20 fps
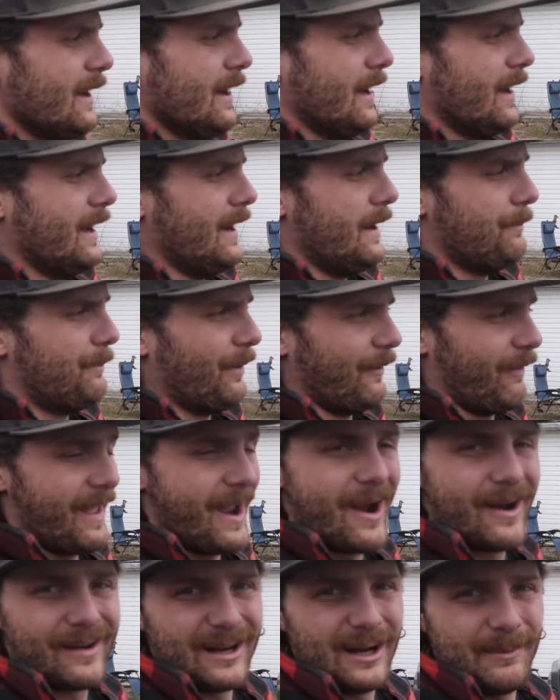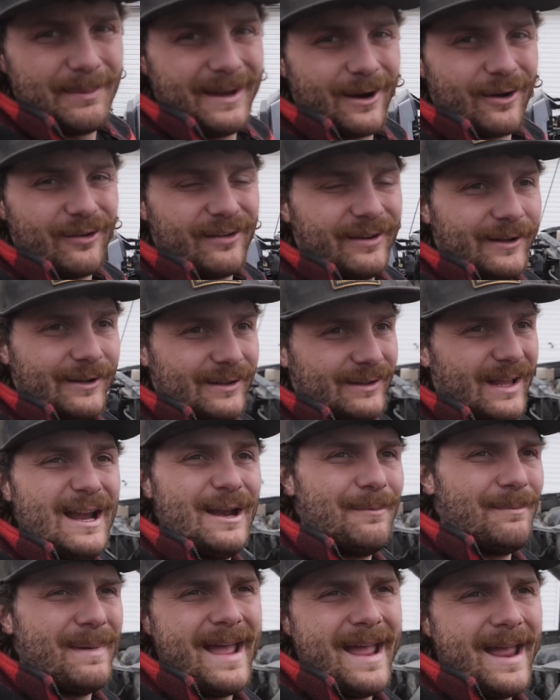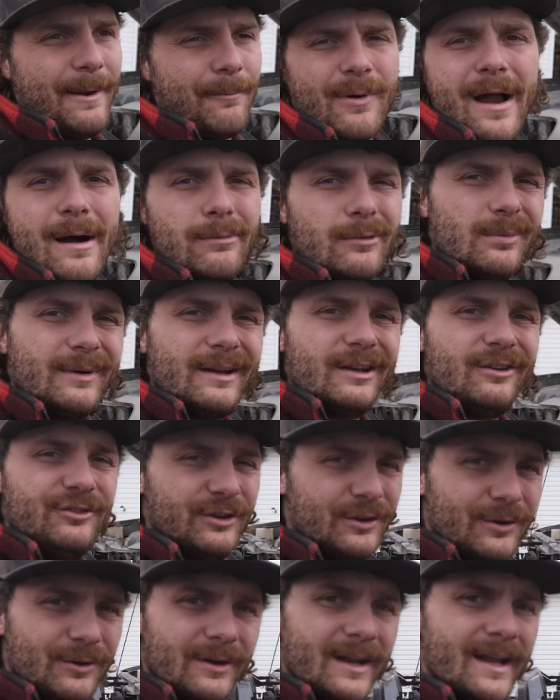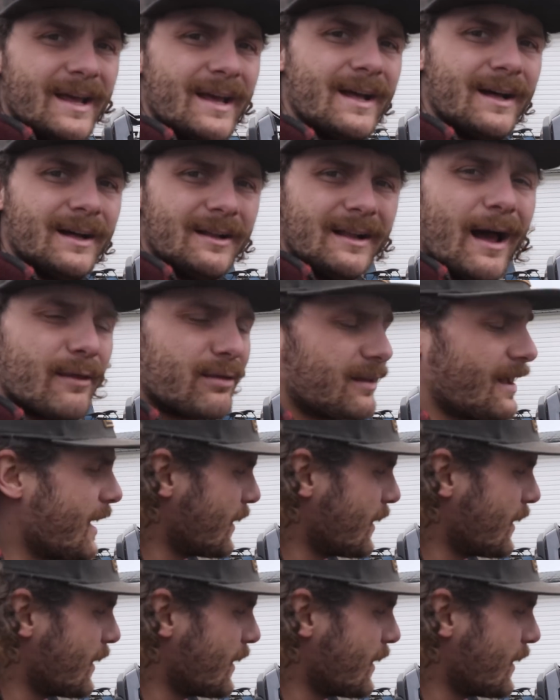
But they aren't going to be here till late May, probably June, last I